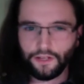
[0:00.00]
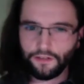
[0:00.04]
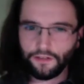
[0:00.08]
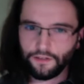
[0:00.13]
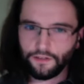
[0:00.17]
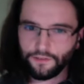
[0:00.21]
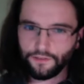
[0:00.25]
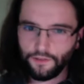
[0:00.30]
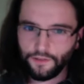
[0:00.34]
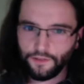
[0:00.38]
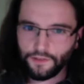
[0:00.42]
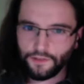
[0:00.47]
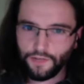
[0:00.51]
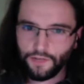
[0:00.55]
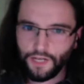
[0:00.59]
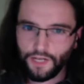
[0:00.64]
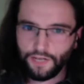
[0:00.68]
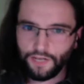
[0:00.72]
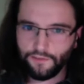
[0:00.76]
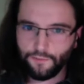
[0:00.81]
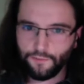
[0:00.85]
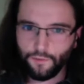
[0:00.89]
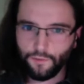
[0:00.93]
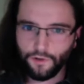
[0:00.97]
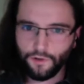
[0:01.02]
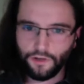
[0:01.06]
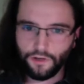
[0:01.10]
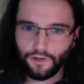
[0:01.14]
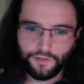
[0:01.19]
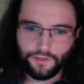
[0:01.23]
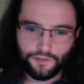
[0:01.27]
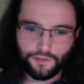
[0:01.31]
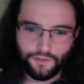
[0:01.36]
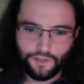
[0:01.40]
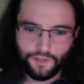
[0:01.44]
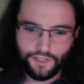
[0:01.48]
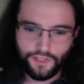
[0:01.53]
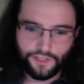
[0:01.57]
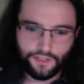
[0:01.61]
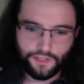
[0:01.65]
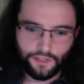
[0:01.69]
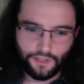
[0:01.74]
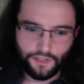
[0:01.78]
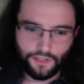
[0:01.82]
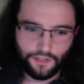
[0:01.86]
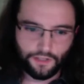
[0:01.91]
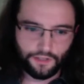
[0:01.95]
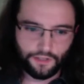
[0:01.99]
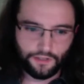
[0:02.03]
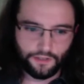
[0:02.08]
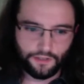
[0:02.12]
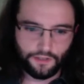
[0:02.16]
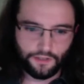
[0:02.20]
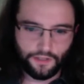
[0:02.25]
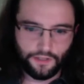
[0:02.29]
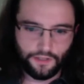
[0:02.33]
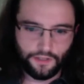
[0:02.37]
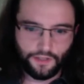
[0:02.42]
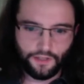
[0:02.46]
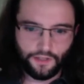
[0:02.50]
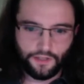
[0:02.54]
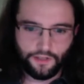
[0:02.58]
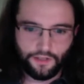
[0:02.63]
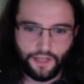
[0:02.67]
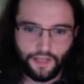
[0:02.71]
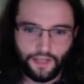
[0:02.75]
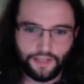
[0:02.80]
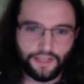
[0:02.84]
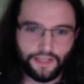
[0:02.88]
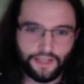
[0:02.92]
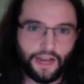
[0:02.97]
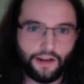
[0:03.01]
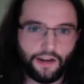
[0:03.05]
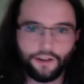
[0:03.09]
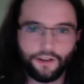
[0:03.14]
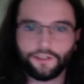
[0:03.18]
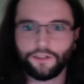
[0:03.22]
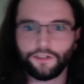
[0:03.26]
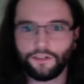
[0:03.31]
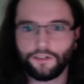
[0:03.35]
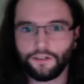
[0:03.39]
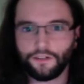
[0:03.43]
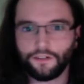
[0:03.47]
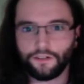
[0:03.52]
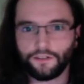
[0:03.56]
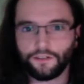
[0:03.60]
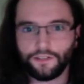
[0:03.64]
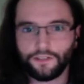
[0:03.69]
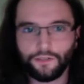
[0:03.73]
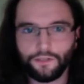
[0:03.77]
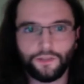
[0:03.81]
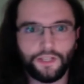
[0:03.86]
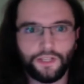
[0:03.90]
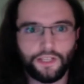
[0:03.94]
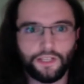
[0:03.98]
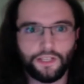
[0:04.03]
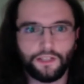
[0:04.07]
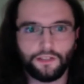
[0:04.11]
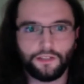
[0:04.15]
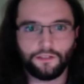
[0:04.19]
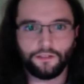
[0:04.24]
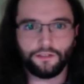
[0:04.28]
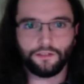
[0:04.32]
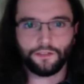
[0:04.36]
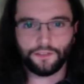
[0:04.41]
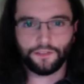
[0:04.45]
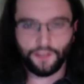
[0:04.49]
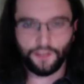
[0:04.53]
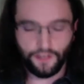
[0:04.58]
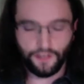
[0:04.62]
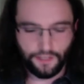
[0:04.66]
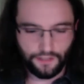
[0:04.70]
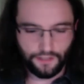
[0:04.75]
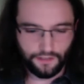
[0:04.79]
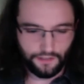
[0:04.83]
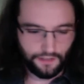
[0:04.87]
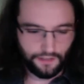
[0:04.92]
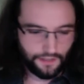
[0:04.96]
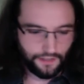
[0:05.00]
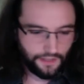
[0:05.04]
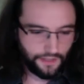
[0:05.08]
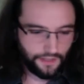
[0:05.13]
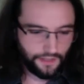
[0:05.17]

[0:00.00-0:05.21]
There's also kind of a more of a traditional character 2D style.